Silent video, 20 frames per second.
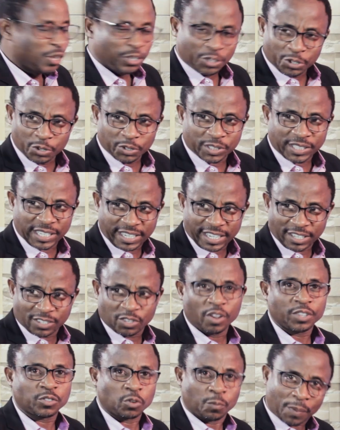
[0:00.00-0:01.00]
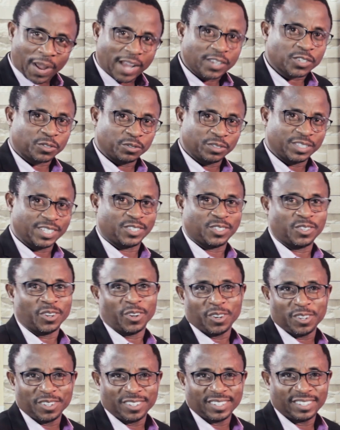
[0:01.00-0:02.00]
Do you think he's going to pass through this
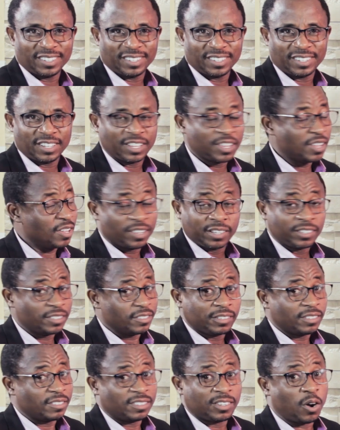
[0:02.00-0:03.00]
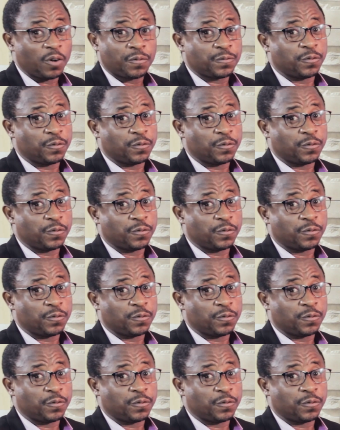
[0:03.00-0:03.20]
door? God